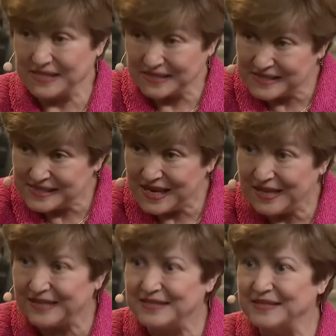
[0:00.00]

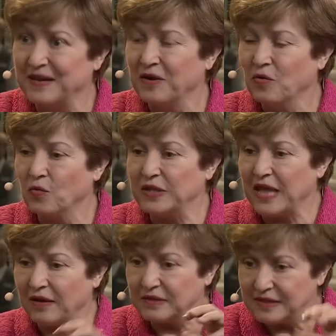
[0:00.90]
succeed
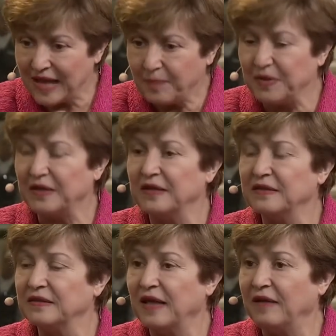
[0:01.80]
without tapping
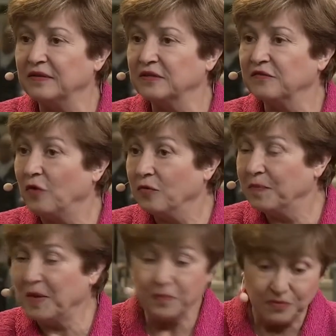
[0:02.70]
into the talent of all
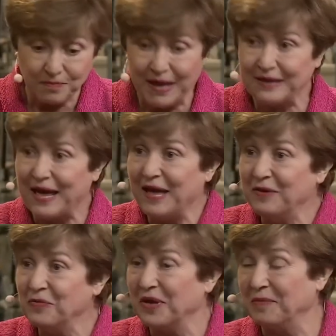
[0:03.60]
people, men
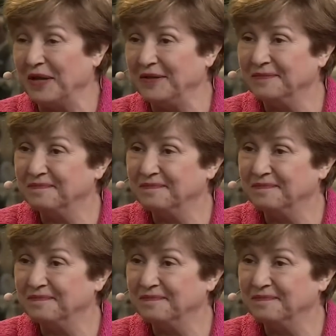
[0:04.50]
and women.